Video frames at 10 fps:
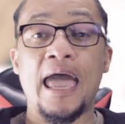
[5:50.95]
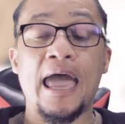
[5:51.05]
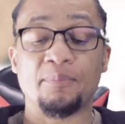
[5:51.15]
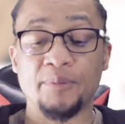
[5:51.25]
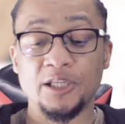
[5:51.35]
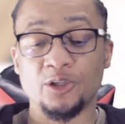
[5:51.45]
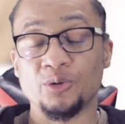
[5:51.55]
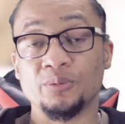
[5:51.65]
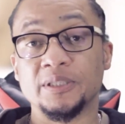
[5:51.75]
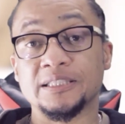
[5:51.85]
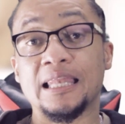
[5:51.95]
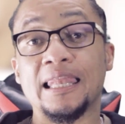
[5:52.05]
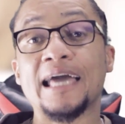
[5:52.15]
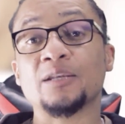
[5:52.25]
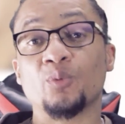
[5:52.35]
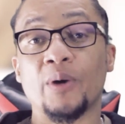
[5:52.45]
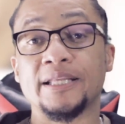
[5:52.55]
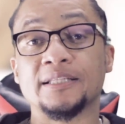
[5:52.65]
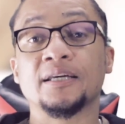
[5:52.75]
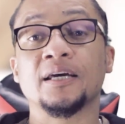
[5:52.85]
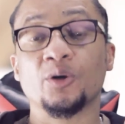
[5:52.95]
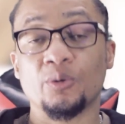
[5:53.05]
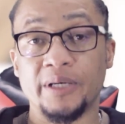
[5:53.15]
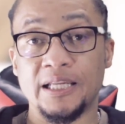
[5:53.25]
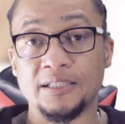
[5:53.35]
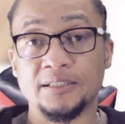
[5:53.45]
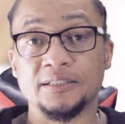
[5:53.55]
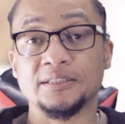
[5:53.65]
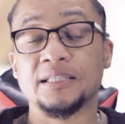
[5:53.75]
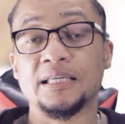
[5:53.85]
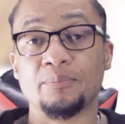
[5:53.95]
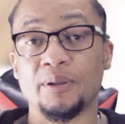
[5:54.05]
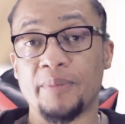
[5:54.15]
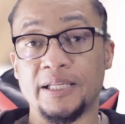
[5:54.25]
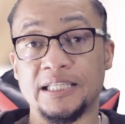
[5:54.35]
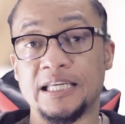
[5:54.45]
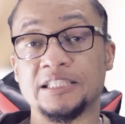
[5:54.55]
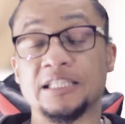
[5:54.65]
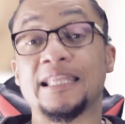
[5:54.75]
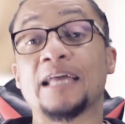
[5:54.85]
And Minikube is a lightweight Kubernetes implementation that